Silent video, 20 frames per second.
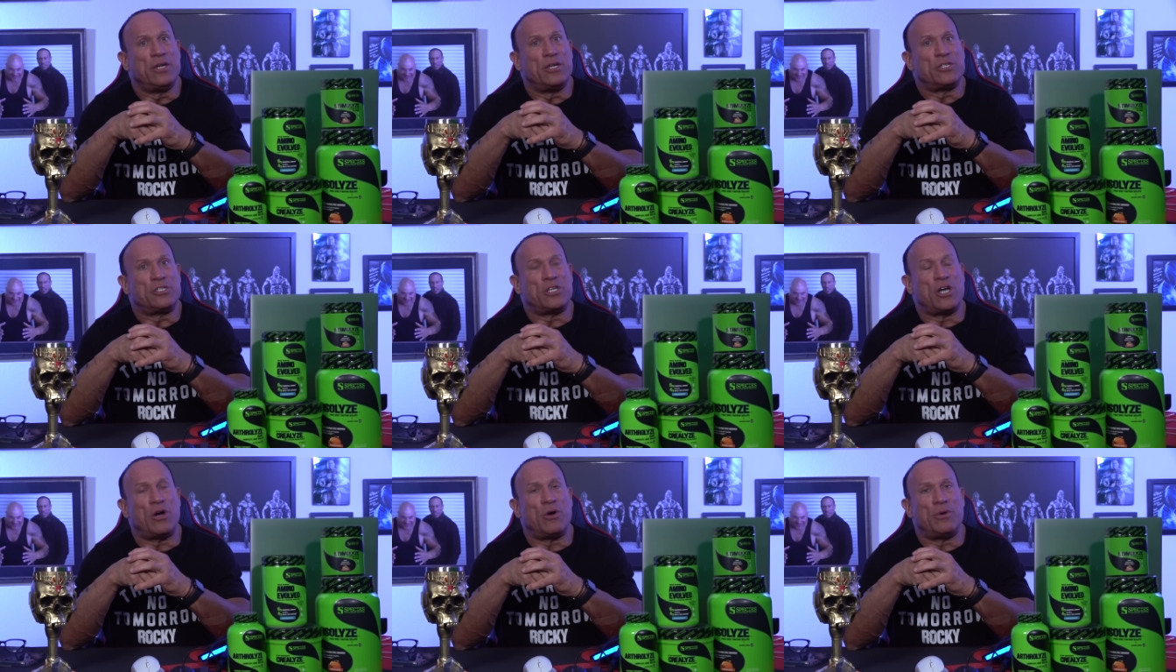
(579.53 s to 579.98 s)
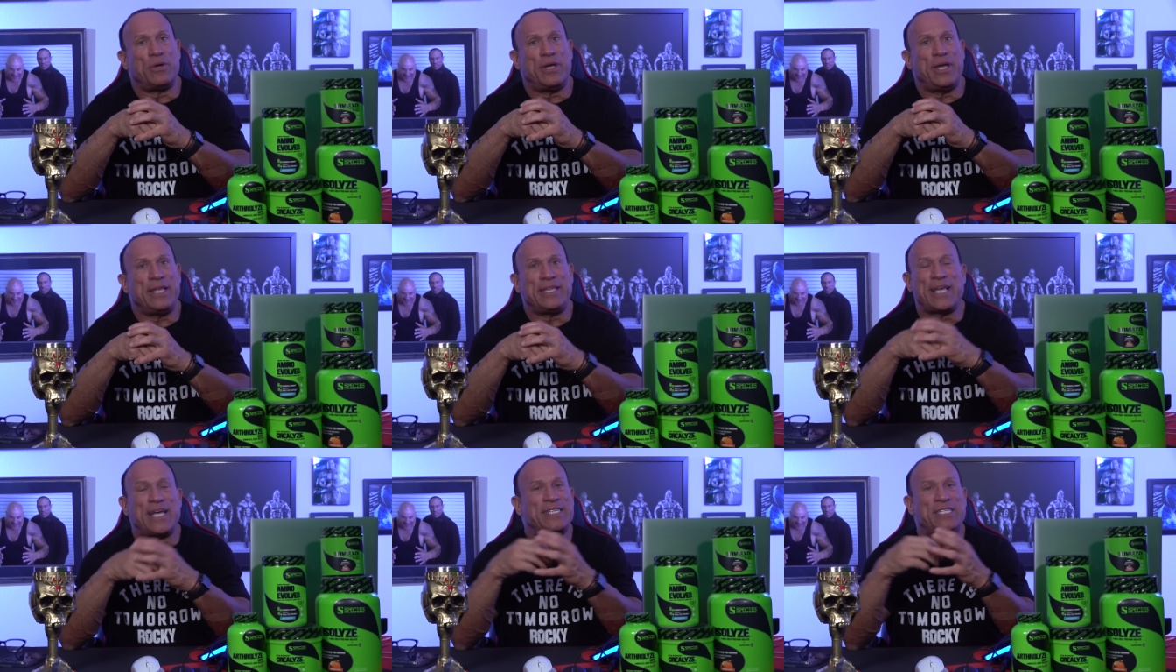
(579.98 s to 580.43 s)
So
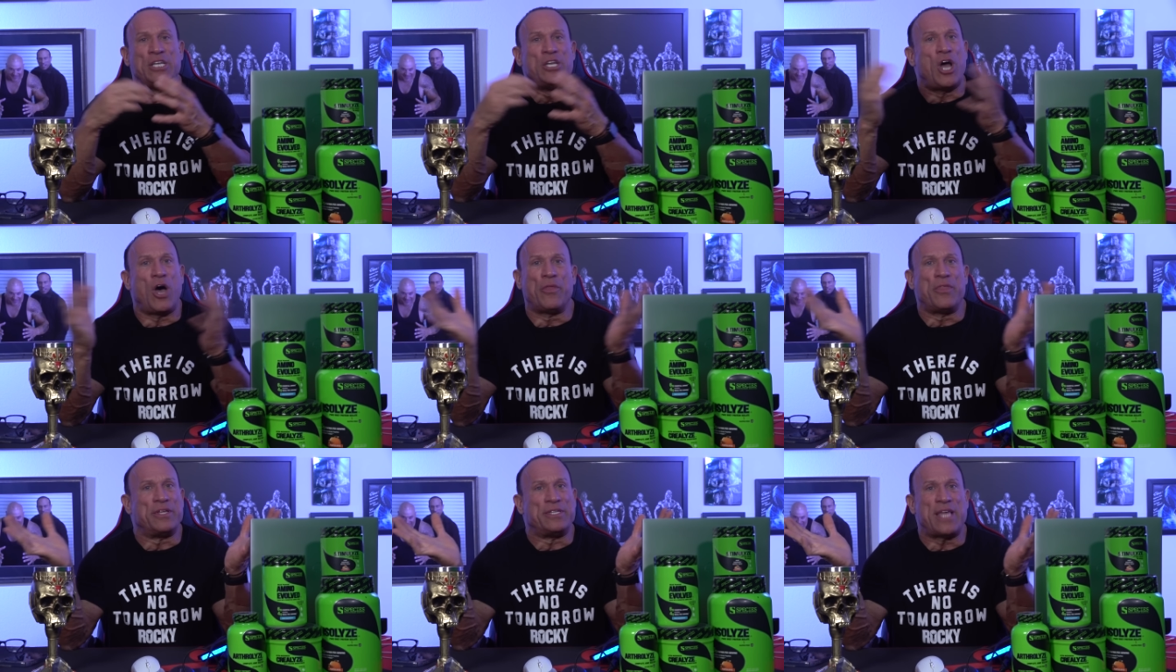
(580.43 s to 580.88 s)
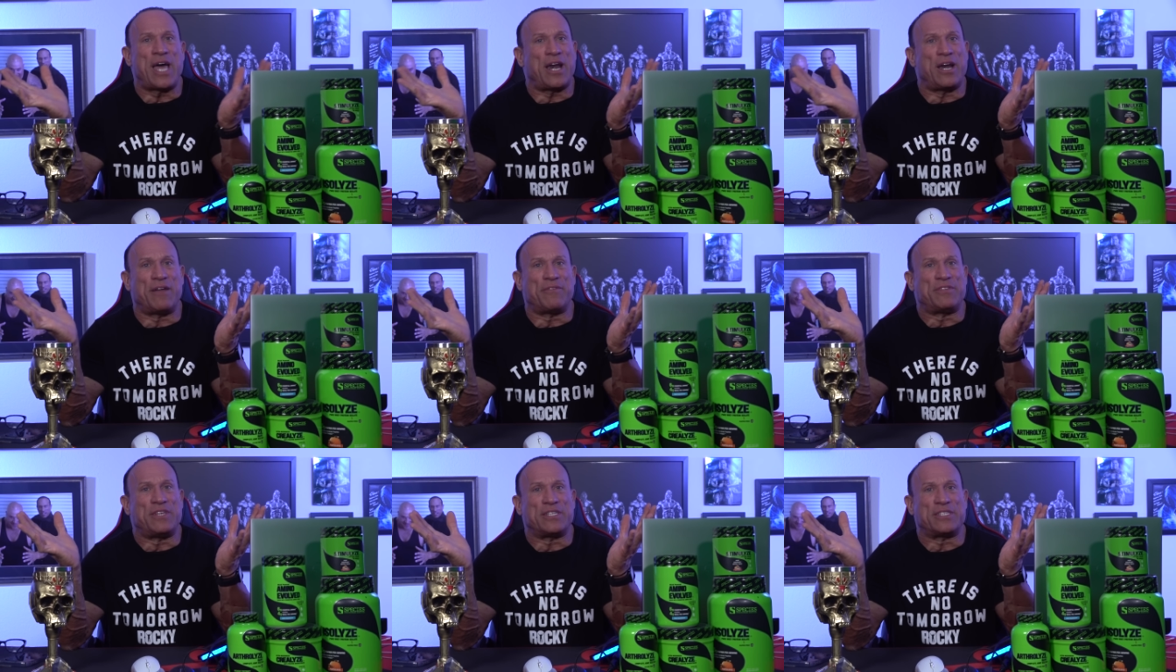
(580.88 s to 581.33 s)
it doesn't know there's not
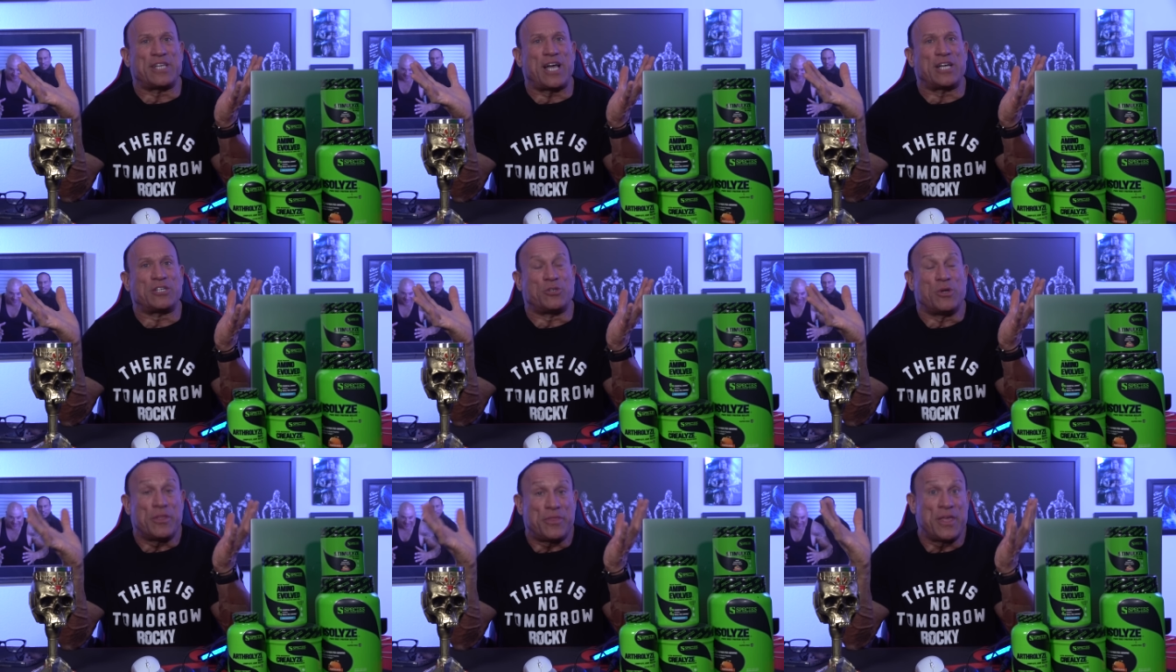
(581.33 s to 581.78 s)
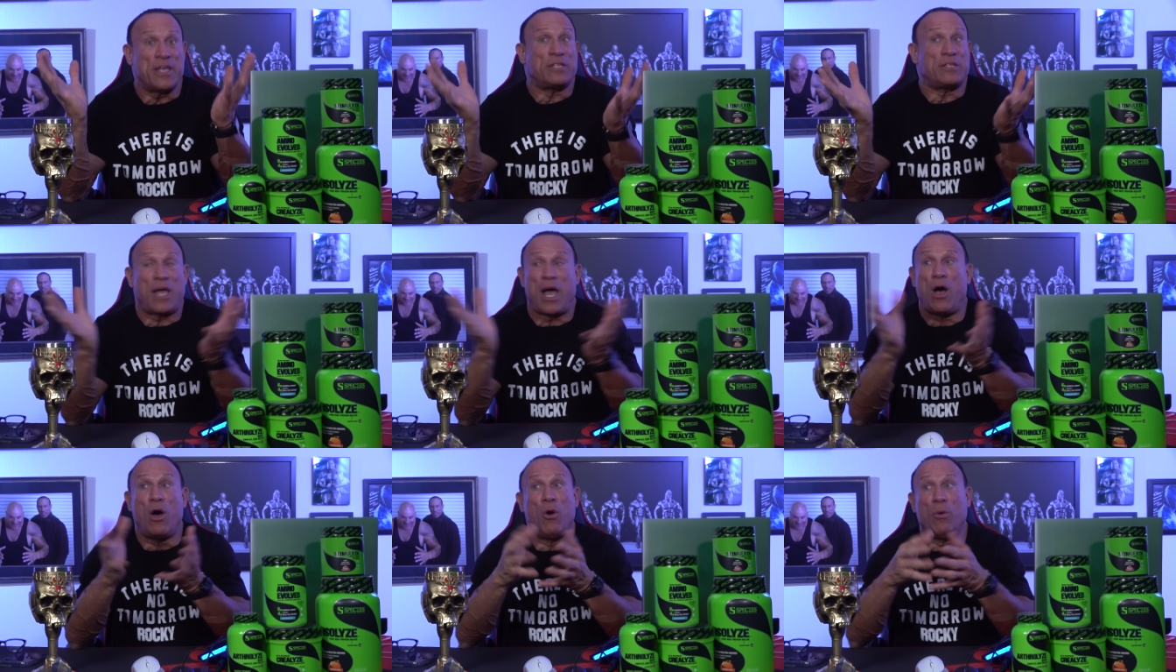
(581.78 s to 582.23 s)
enough testosterone. It
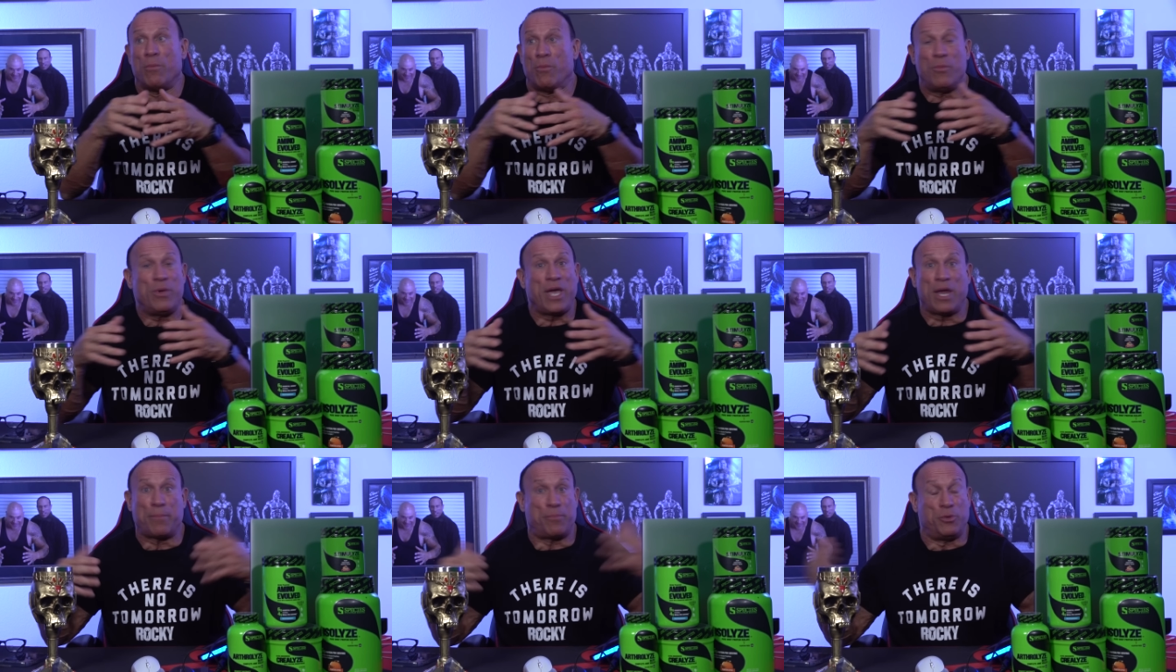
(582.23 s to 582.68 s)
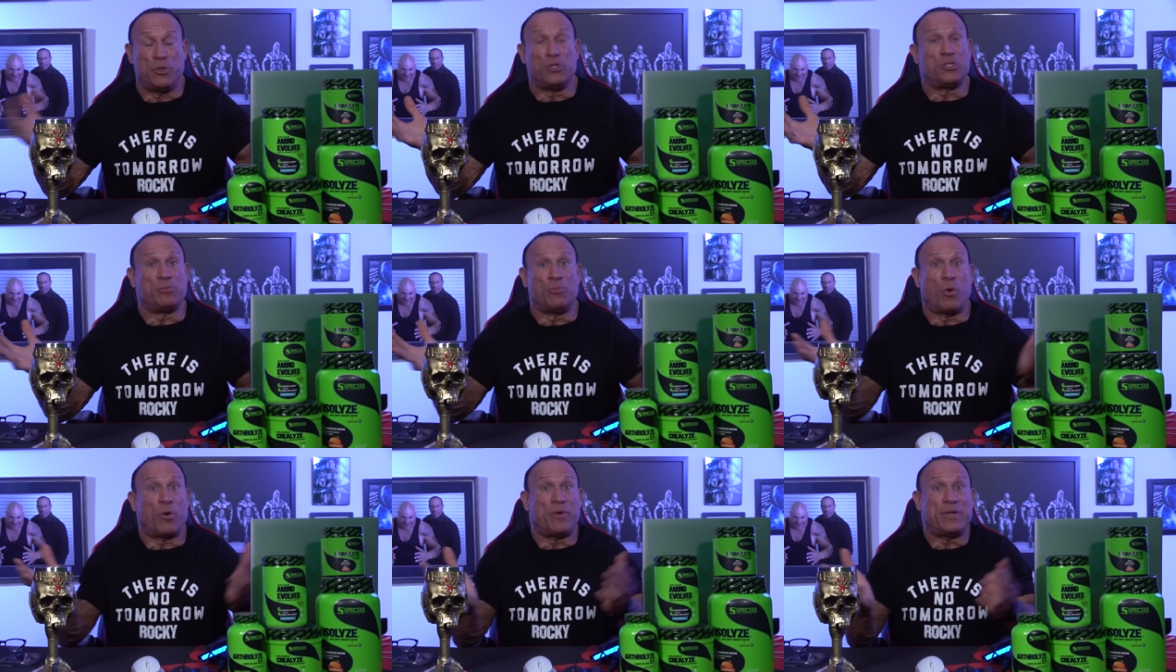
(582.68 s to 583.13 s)
thinks, oh, we got to
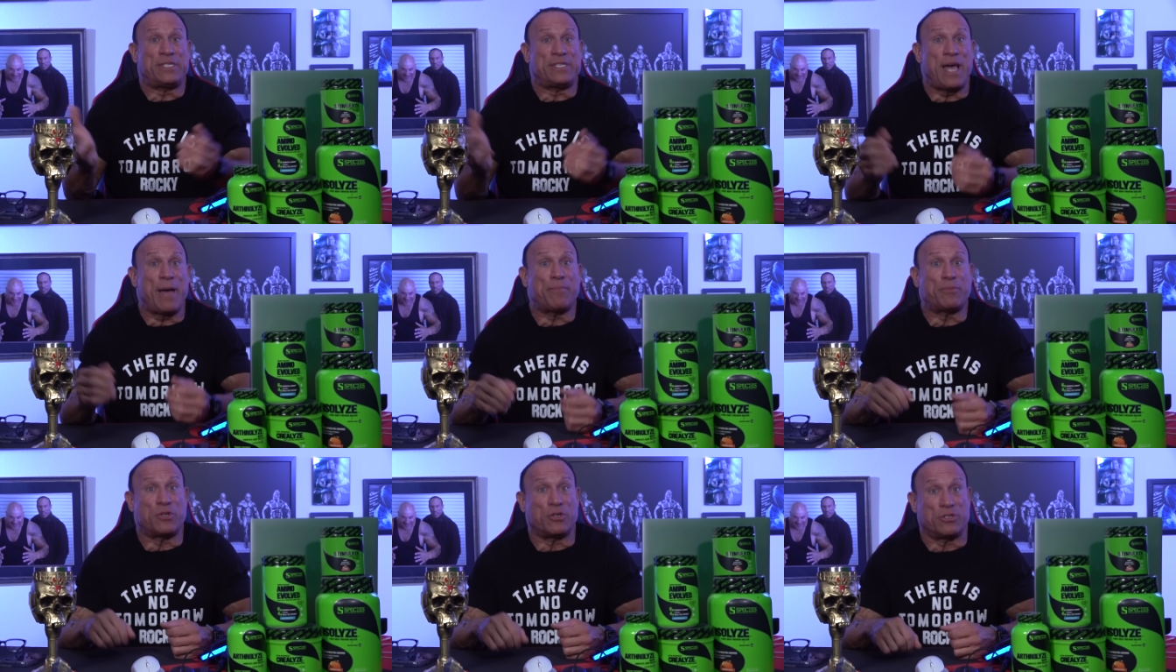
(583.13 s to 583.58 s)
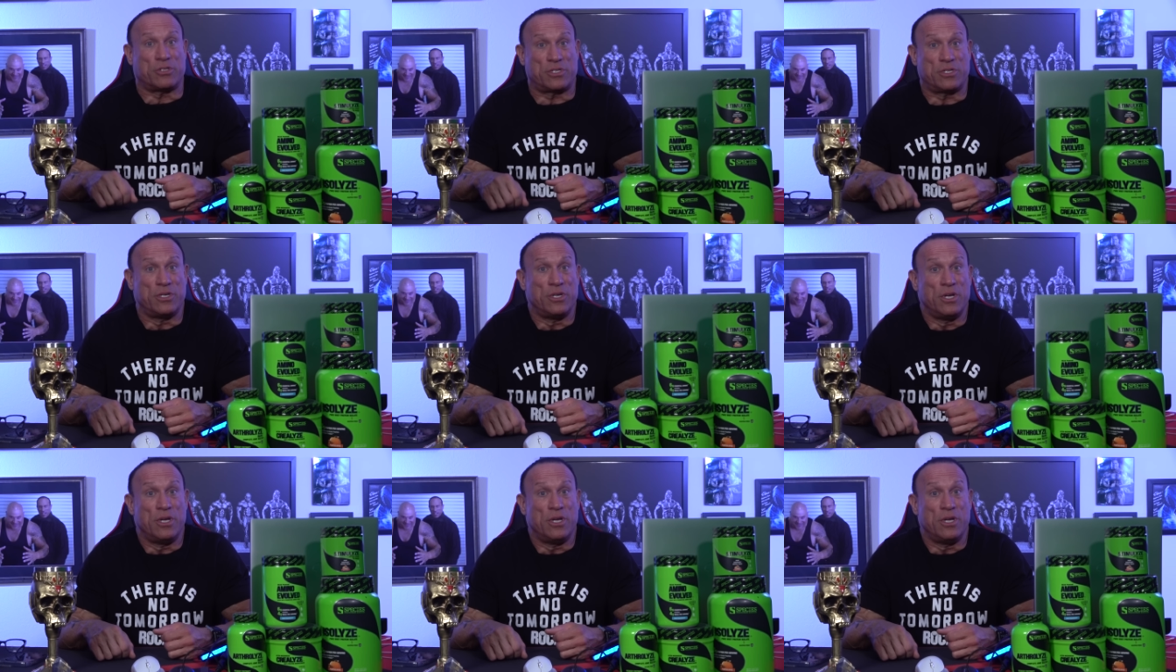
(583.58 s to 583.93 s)
produce more receptors